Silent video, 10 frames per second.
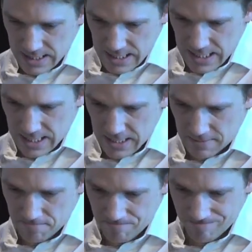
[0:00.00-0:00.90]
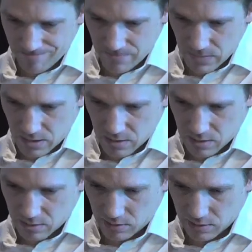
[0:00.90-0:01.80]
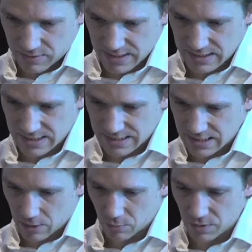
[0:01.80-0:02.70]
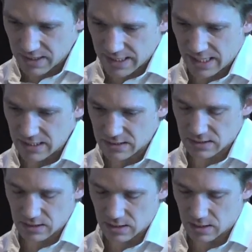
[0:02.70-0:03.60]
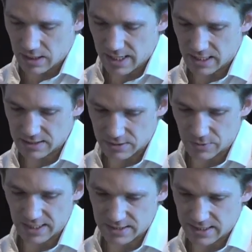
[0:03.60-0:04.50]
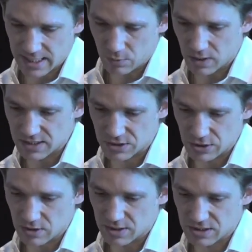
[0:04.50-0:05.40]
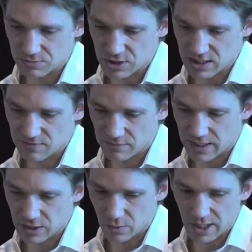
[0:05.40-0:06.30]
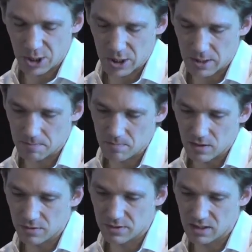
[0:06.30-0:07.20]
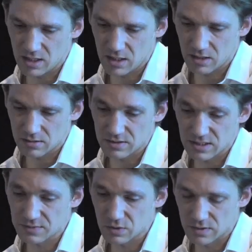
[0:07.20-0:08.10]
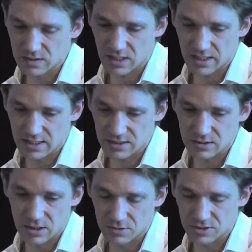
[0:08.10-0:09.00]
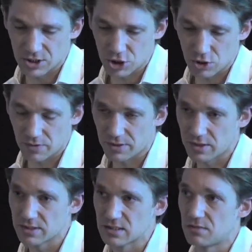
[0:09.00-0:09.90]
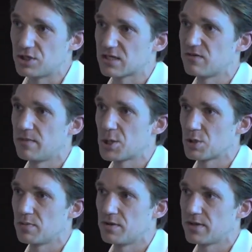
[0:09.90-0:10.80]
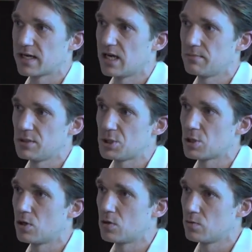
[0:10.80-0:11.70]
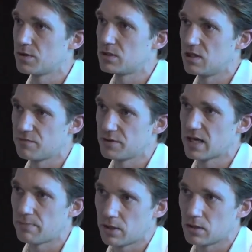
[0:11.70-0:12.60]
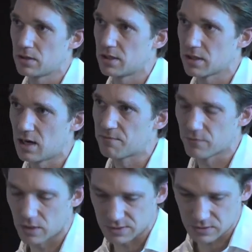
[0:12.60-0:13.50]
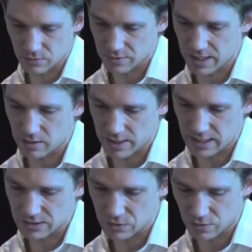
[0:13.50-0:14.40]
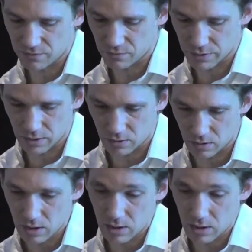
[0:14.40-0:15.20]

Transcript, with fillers: um, you know, that it's not really the case. And granted, that was, you know, a subjective evaluation the subsequent studies, you know, did show that there is an objective measurement that can be shown with delivering that paralytic upfront without any sort of real